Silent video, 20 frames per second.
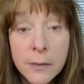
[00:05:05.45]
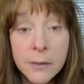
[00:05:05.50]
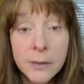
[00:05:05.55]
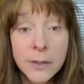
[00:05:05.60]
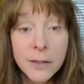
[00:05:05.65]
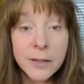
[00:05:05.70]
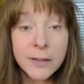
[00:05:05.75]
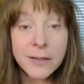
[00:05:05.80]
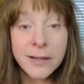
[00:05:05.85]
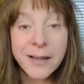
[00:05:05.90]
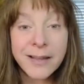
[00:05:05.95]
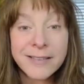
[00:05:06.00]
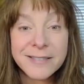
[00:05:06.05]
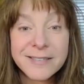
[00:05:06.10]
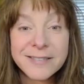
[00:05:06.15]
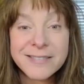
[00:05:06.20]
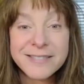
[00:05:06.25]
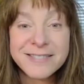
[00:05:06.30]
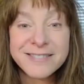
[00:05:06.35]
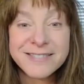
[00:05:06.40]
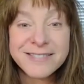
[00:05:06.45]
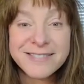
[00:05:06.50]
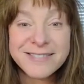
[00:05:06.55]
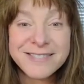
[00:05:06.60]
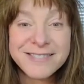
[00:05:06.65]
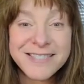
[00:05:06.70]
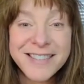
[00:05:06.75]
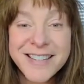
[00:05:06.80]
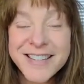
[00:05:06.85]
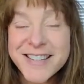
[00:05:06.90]
Look at that.
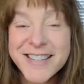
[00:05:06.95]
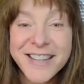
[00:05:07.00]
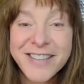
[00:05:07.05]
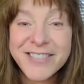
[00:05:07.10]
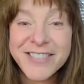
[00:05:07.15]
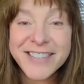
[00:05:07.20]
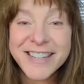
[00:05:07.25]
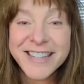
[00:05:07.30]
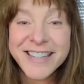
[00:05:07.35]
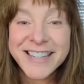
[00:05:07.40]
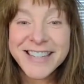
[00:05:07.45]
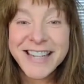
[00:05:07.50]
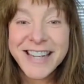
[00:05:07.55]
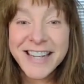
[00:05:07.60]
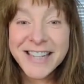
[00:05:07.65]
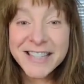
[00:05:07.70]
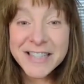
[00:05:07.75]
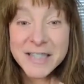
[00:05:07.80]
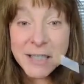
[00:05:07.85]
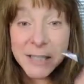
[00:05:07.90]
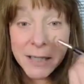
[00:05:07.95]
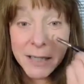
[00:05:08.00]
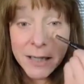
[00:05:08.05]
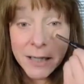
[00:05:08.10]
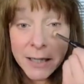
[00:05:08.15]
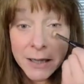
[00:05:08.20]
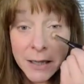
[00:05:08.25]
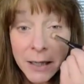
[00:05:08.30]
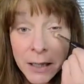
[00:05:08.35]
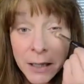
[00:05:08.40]
It's not really enhancing
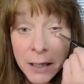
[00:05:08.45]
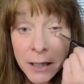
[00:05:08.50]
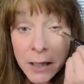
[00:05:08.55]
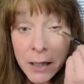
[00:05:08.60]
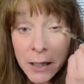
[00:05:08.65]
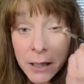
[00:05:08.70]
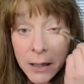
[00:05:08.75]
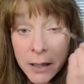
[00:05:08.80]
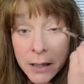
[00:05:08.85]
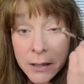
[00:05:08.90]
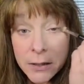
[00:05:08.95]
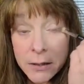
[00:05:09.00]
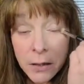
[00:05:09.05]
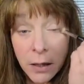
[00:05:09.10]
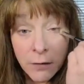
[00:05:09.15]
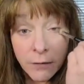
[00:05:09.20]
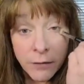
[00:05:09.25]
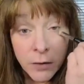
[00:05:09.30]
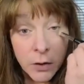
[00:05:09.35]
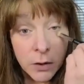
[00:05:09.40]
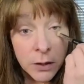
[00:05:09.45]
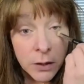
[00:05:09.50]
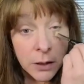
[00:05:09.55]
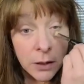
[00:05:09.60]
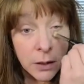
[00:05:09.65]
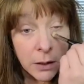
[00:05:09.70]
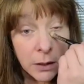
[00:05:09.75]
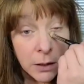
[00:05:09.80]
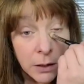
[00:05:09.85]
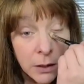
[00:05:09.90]
anything. It's not falling
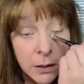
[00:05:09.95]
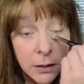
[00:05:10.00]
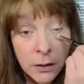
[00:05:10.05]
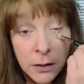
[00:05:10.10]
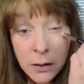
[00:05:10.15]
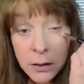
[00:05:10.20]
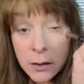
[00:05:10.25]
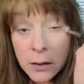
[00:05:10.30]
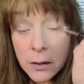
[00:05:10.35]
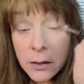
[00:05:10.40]
in.